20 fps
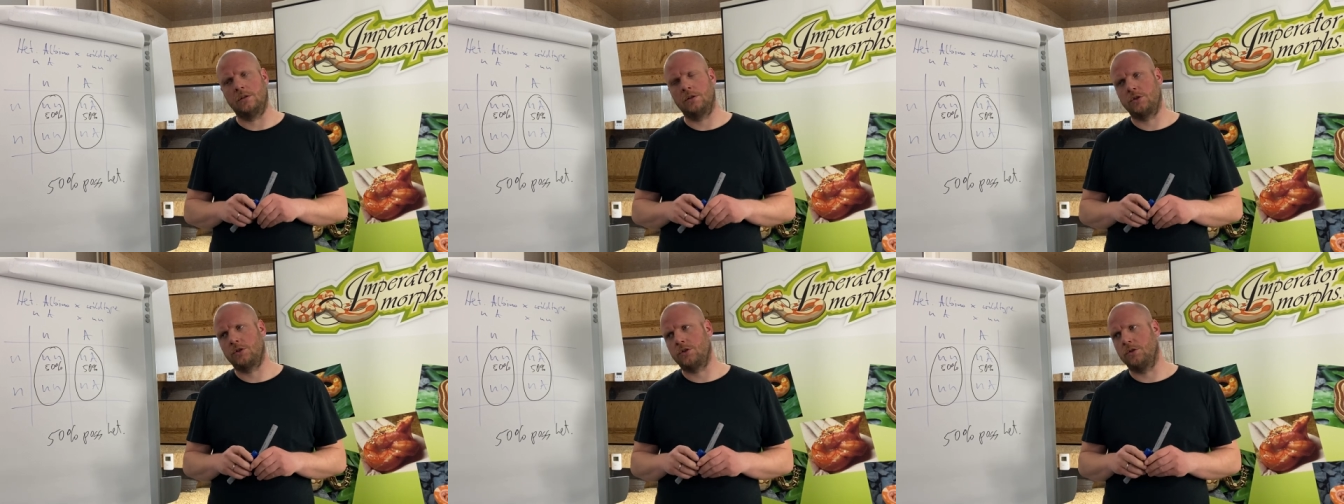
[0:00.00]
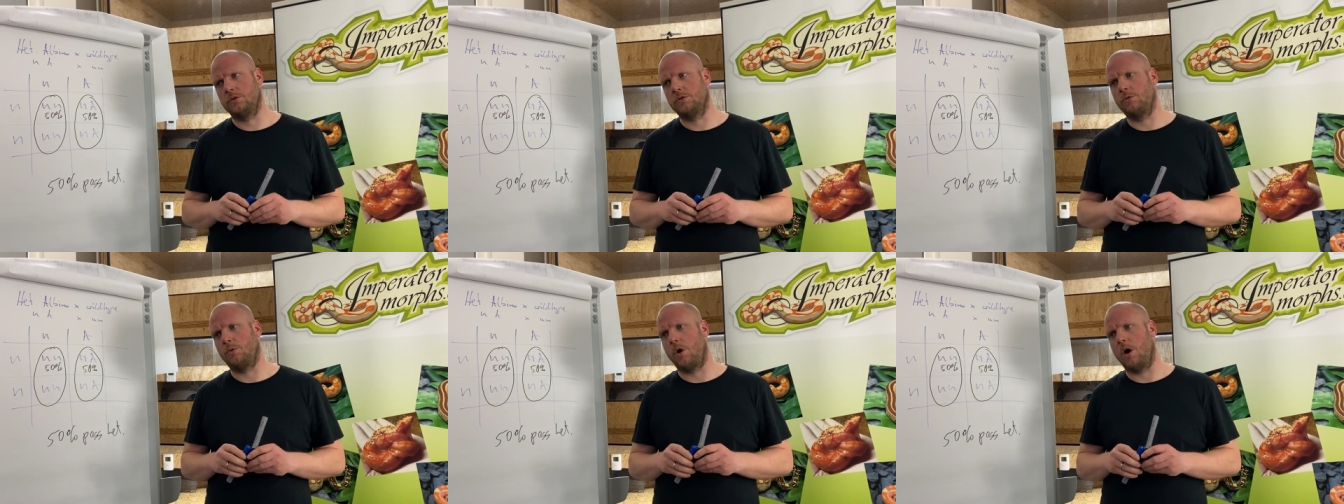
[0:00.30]

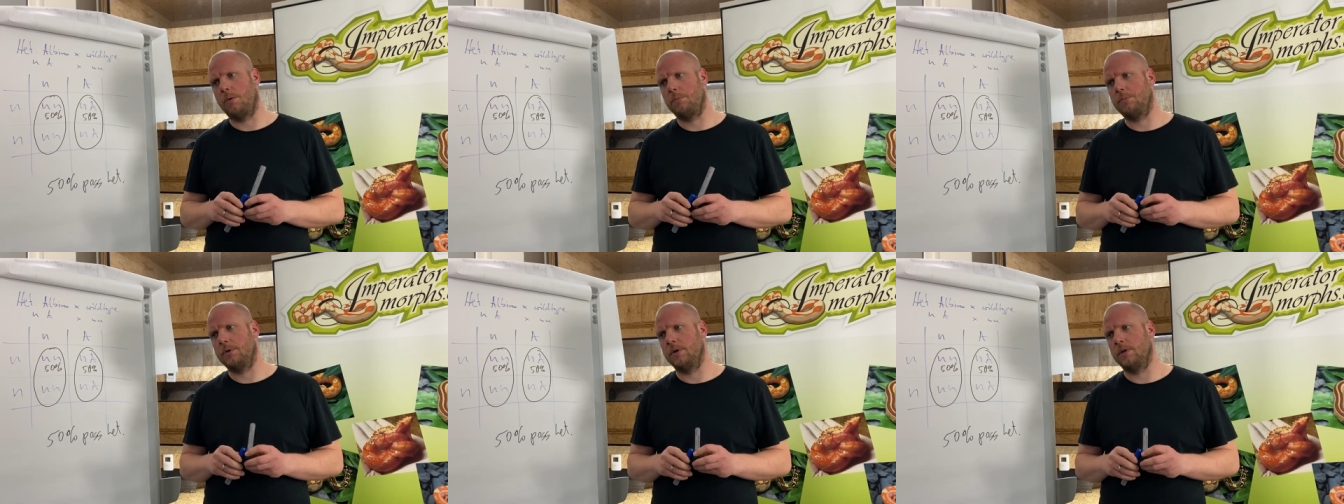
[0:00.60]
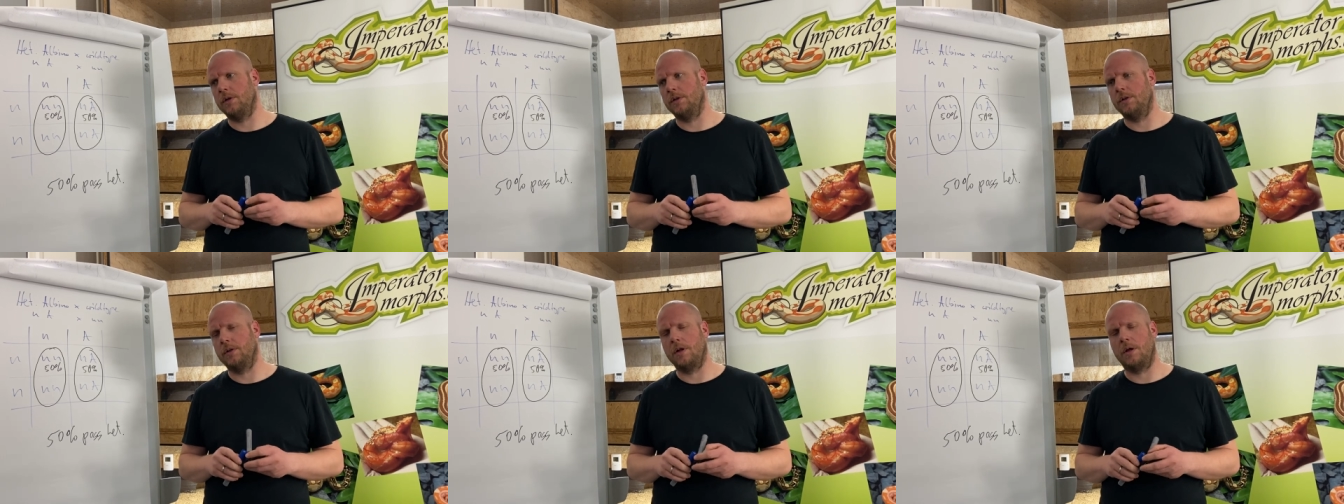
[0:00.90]
should drop
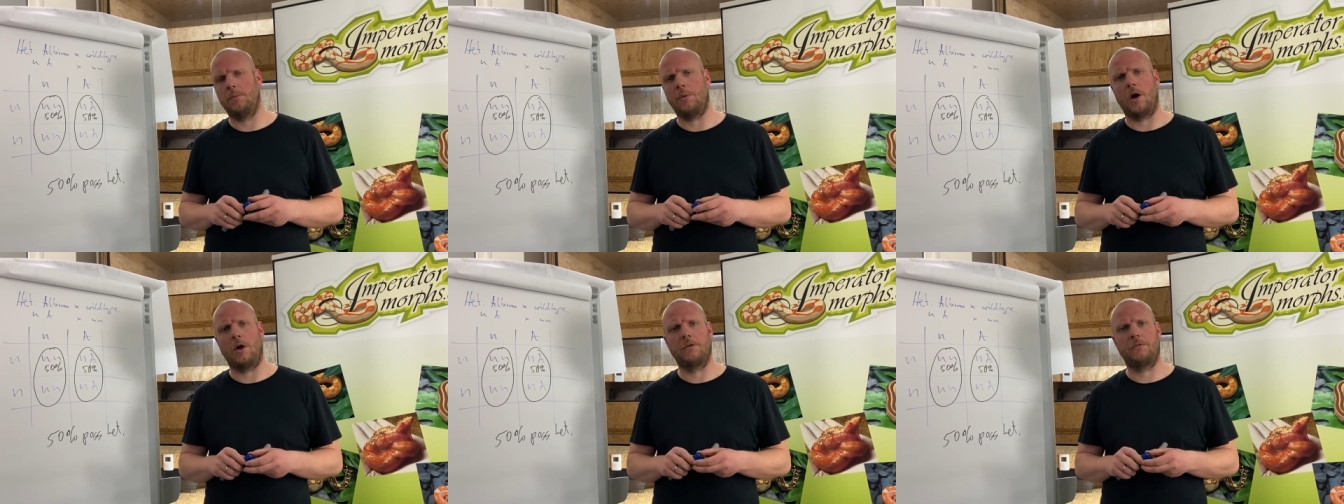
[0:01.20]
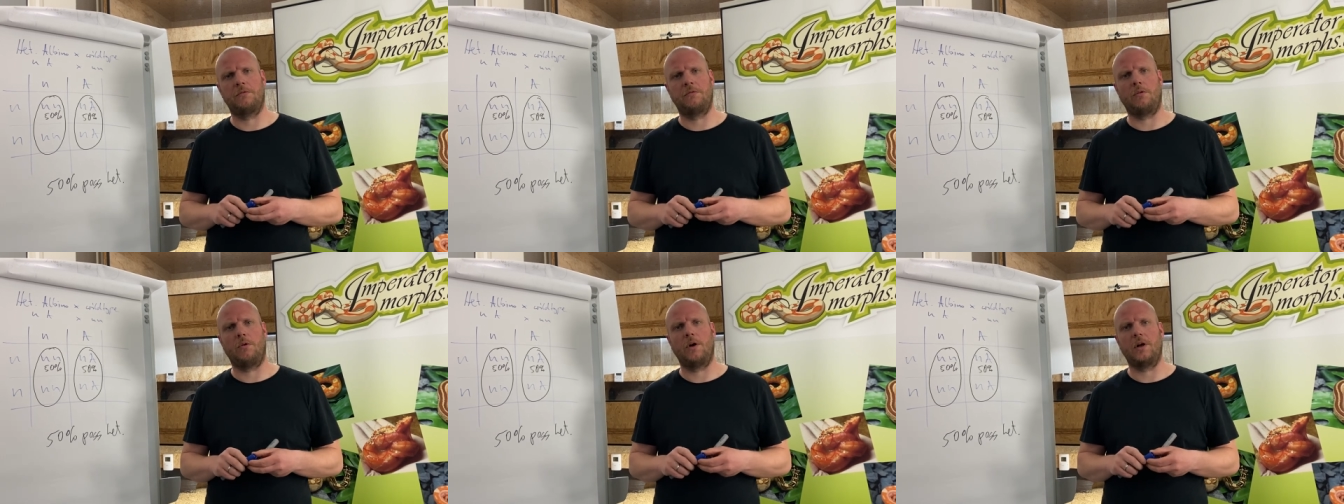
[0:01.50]
in
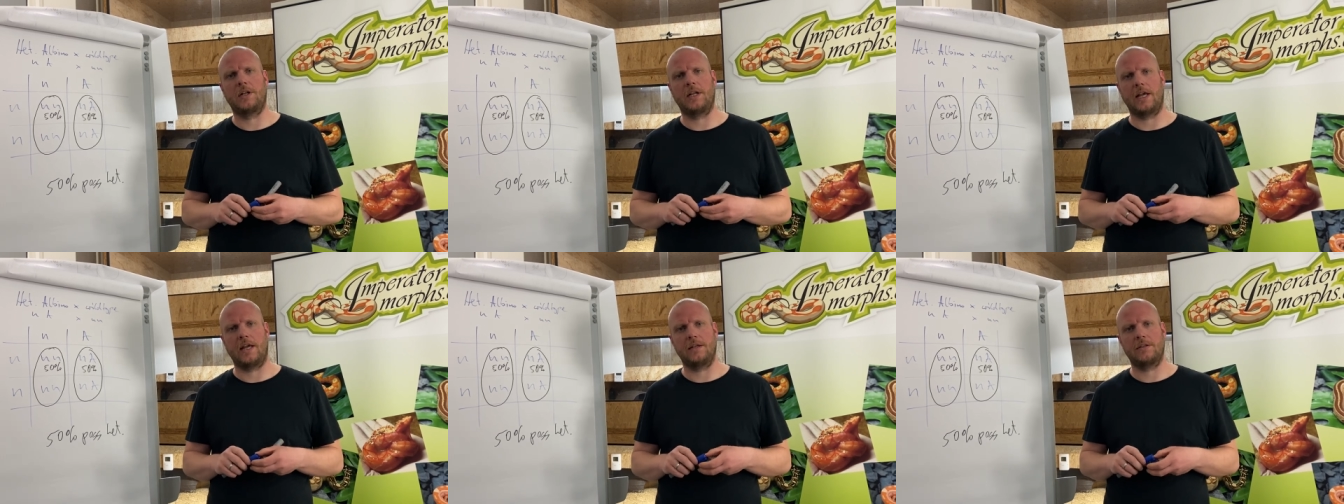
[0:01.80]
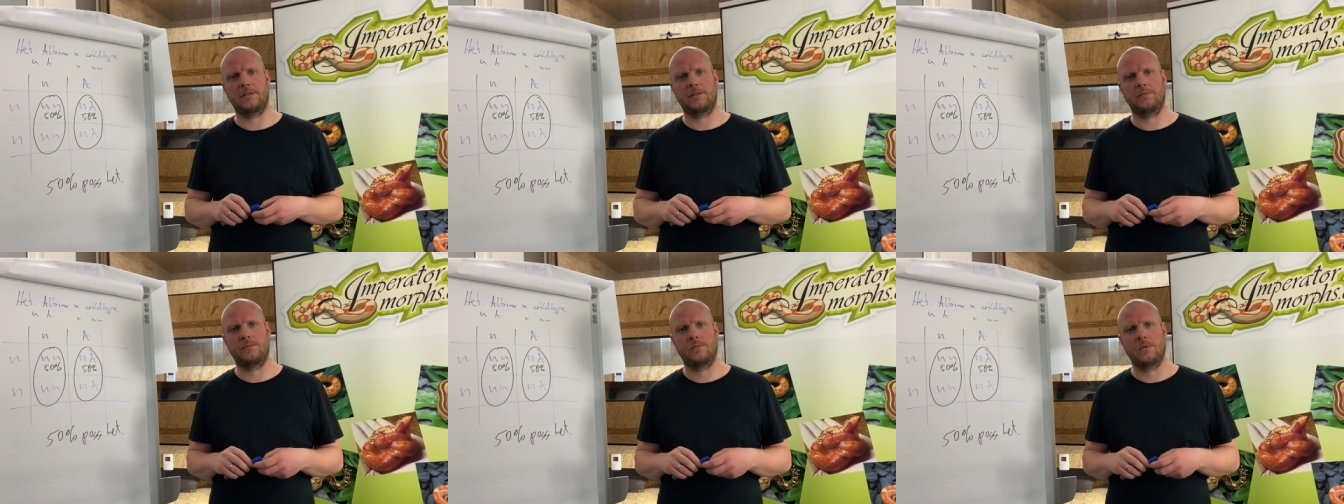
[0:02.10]
about four
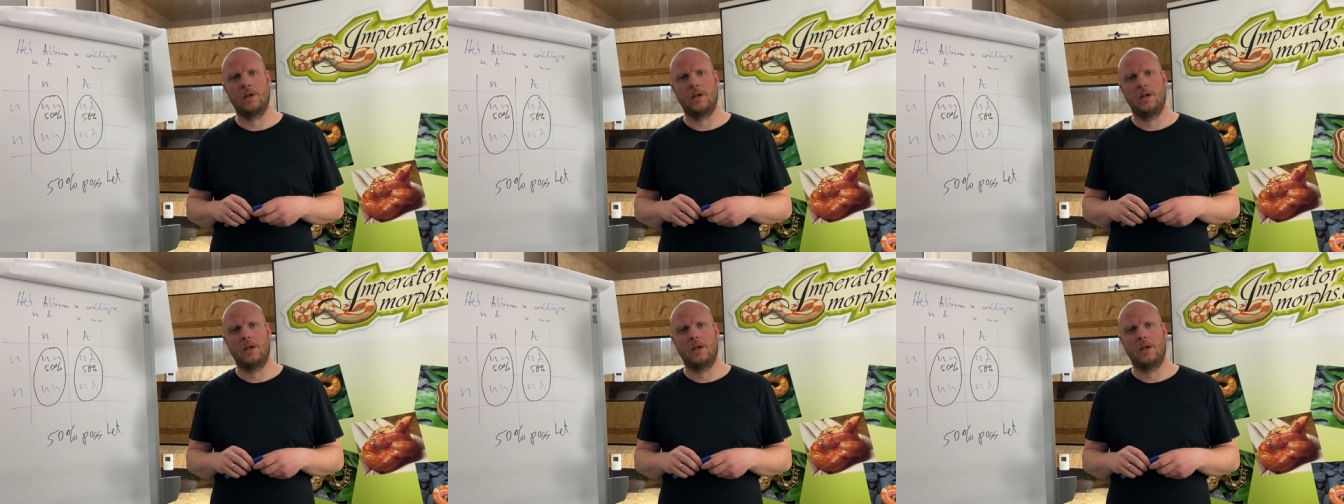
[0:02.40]
days.